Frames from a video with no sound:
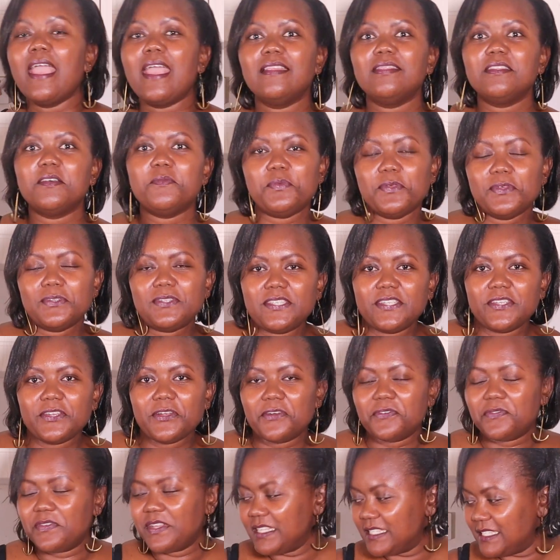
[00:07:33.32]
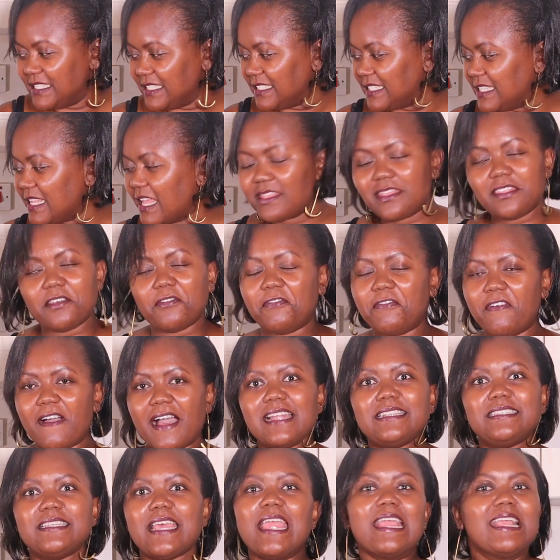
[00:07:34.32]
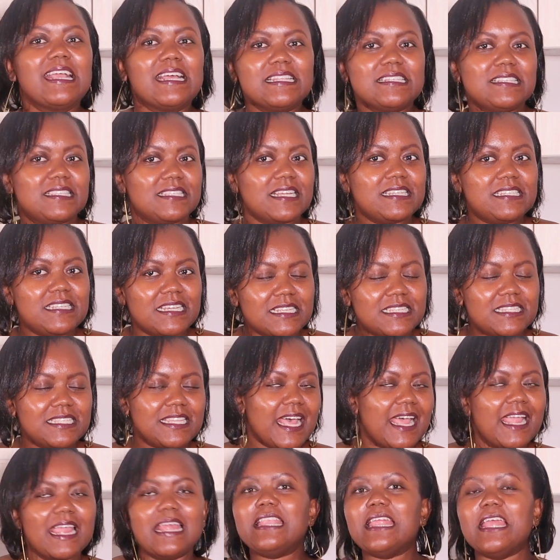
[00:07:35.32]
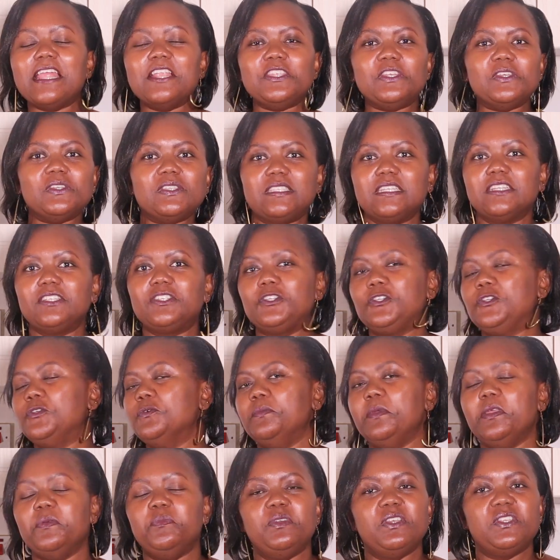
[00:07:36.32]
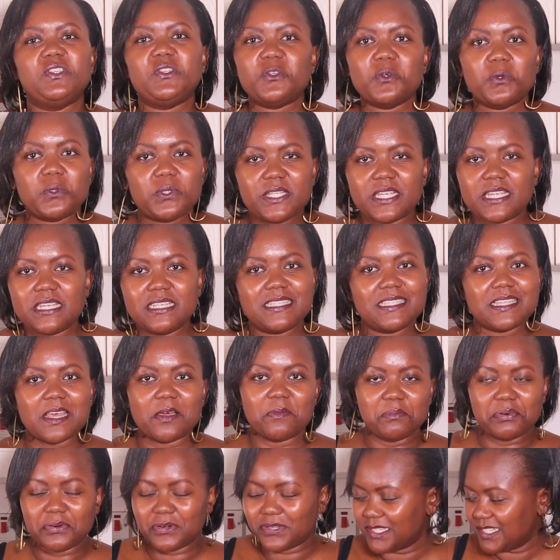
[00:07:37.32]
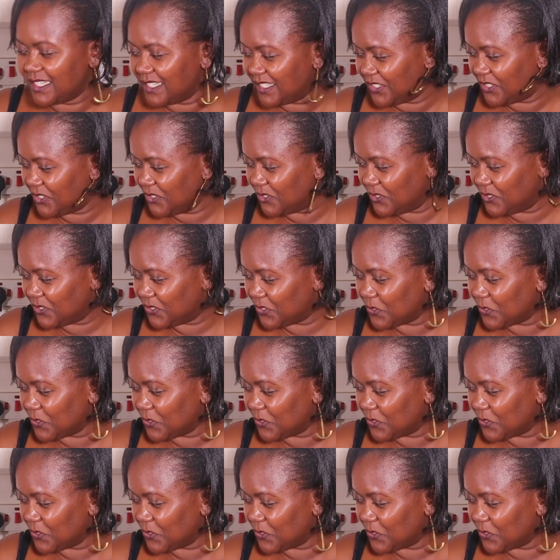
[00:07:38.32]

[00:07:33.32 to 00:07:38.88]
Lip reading: And the beauty of it is that the fat I can set aside and use it to maybe saute some potatoes.